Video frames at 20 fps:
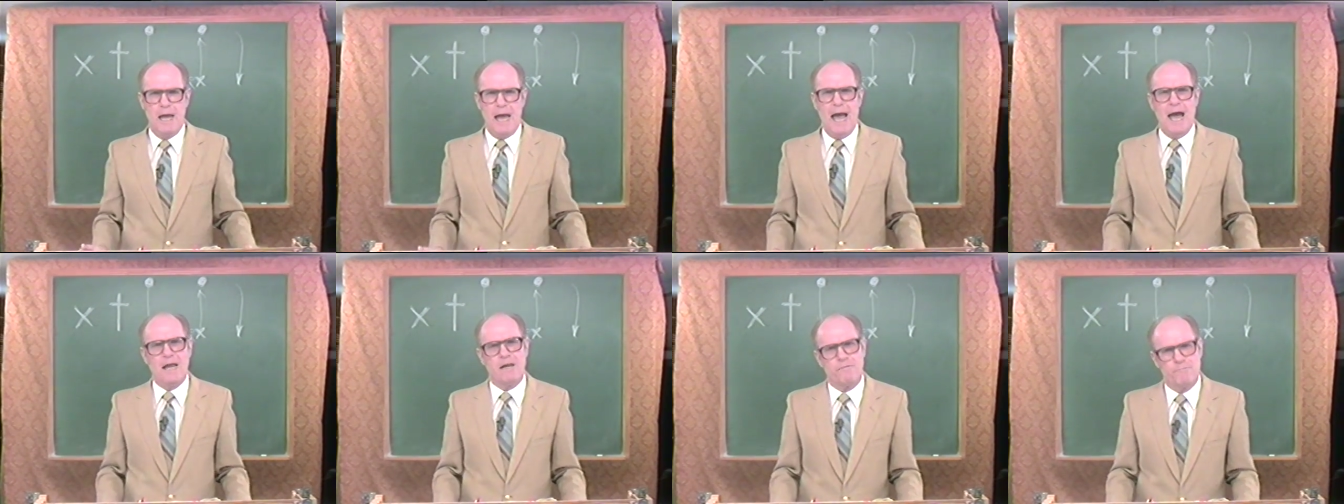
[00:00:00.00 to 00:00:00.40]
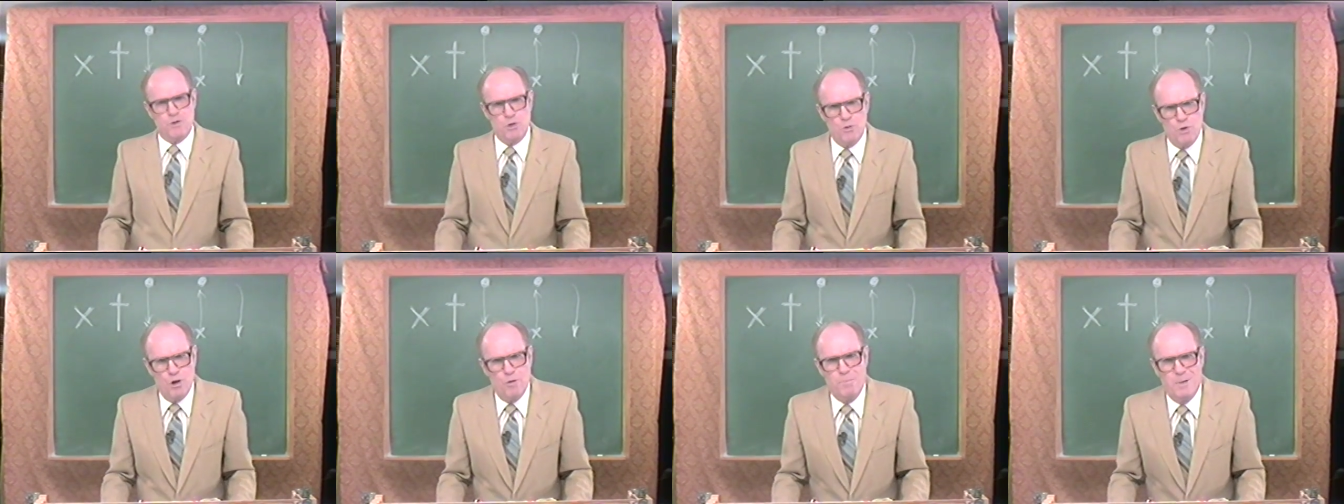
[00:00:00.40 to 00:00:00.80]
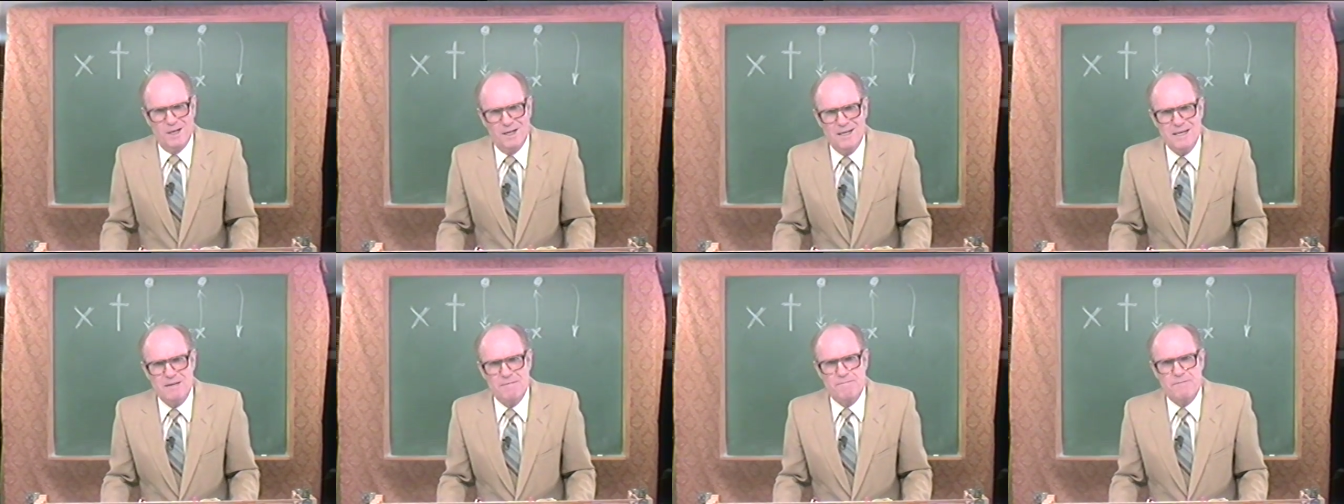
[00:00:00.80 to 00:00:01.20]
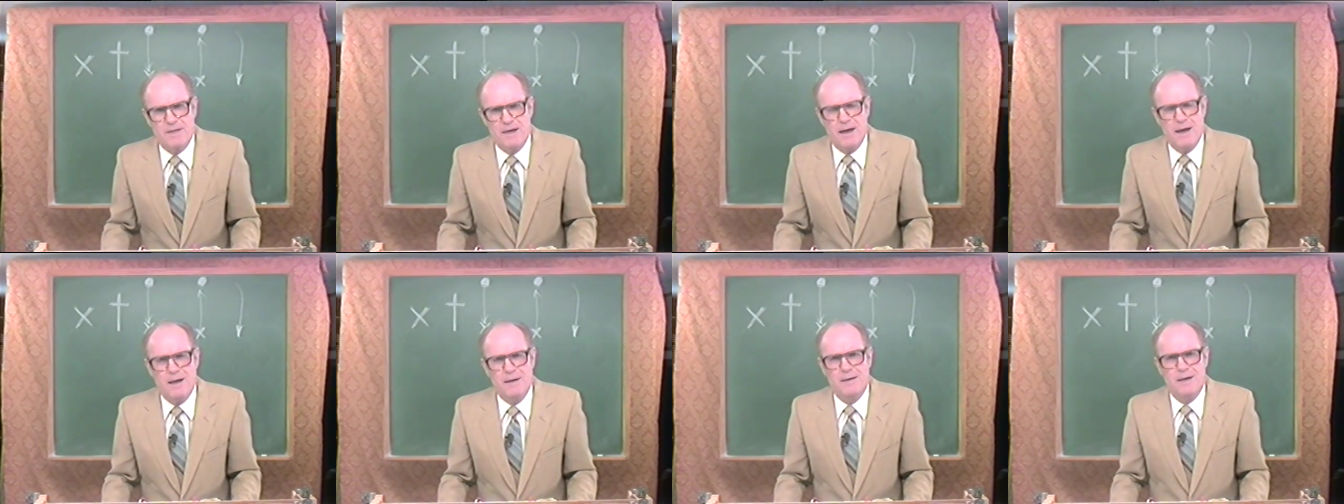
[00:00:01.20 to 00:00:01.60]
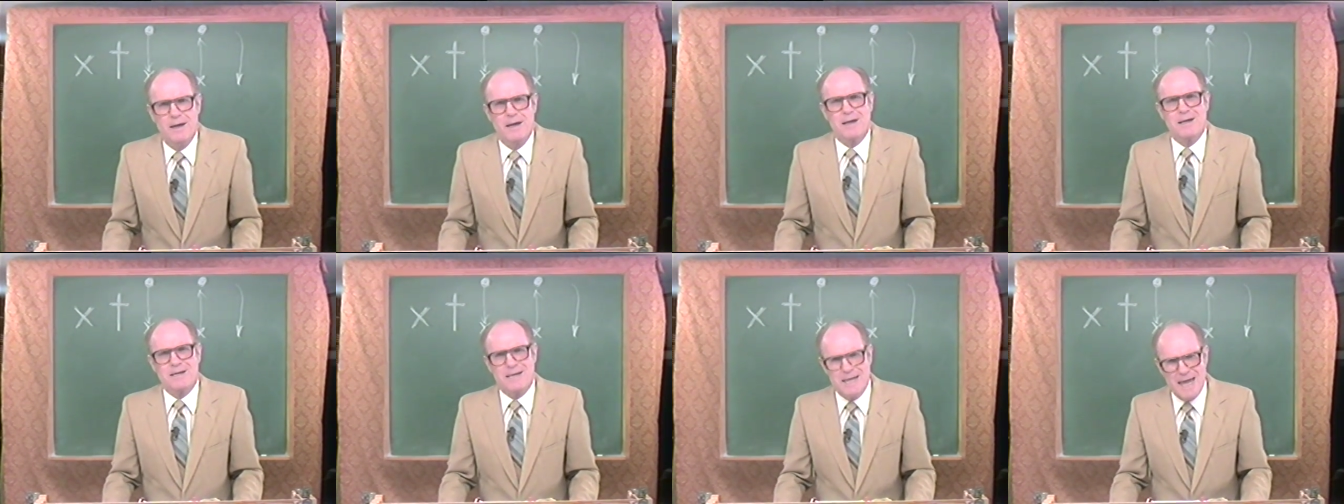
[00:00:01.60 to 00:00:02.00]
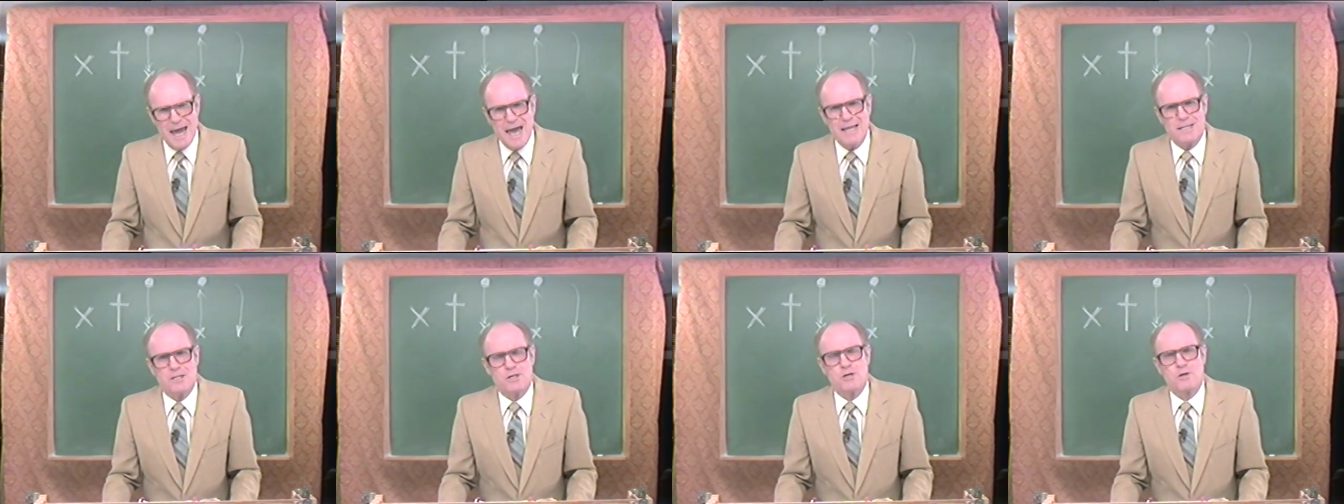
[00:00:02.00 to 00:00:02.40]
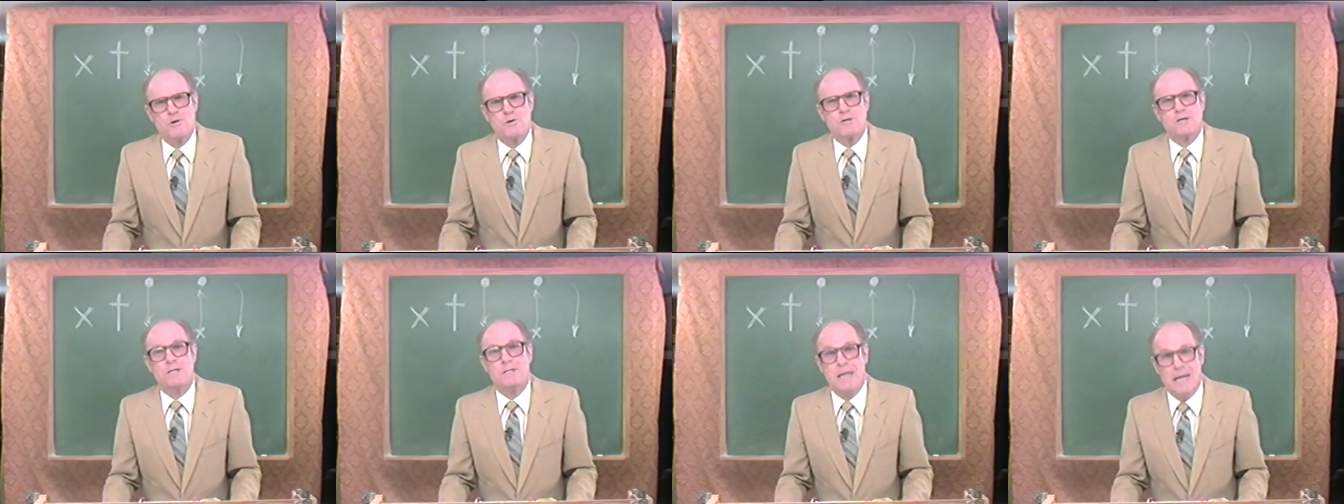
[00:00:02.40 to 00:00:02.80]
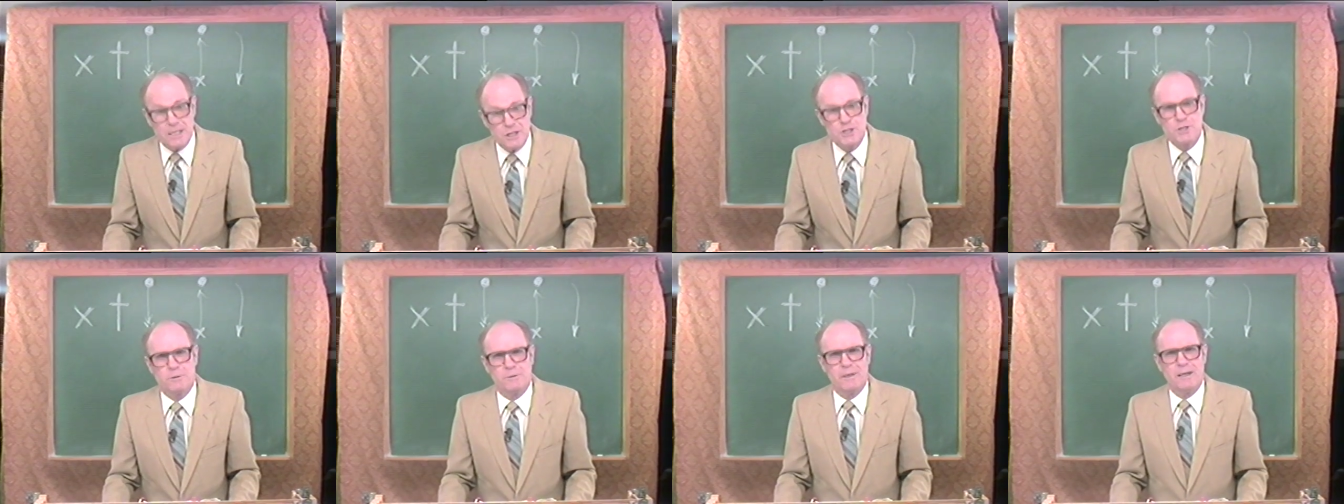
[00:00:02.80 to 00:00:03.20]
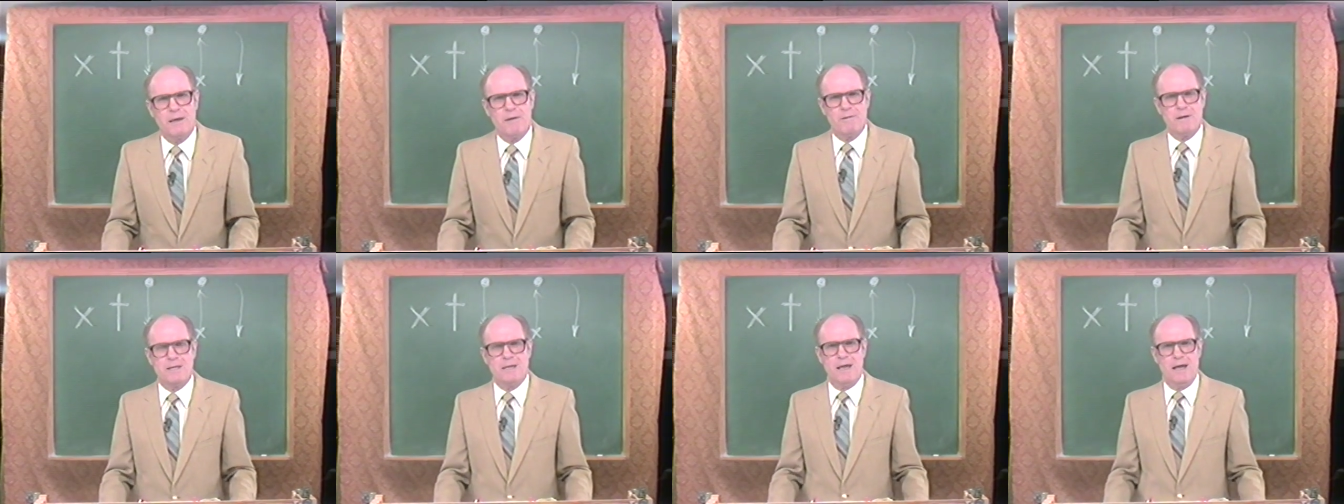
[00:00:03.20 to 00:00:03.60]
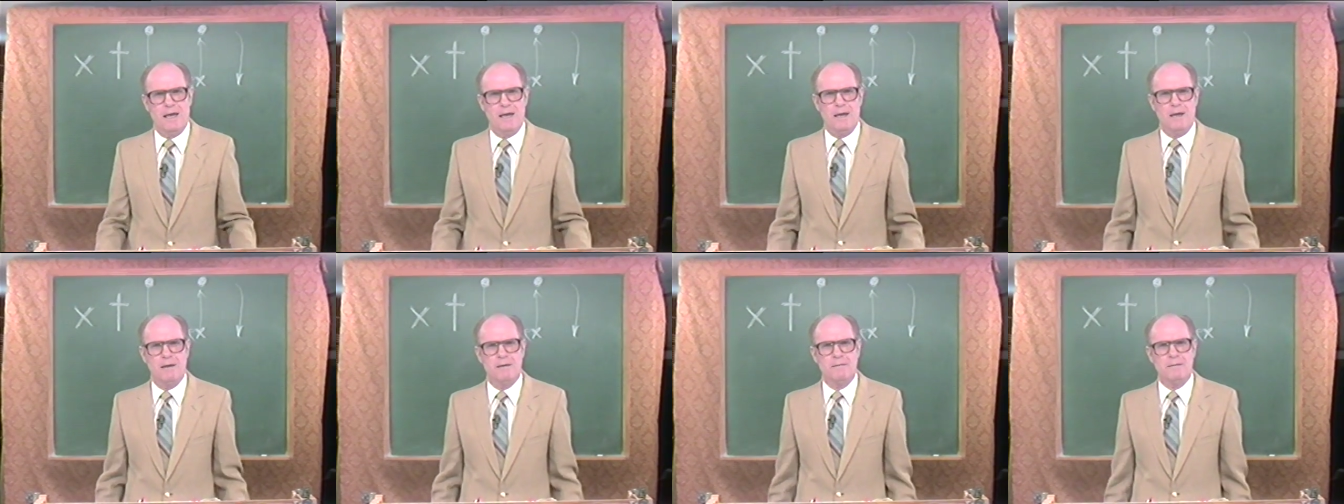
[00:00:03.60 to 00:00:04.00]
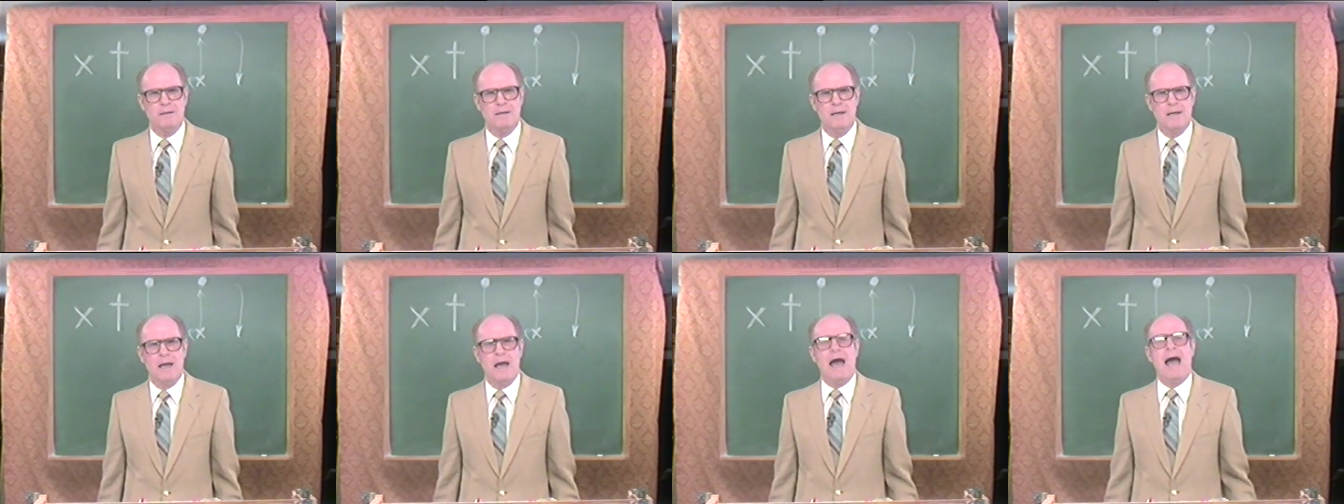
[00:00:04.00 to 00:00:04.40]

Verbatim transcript: And if you don't believe that, get your dictionary down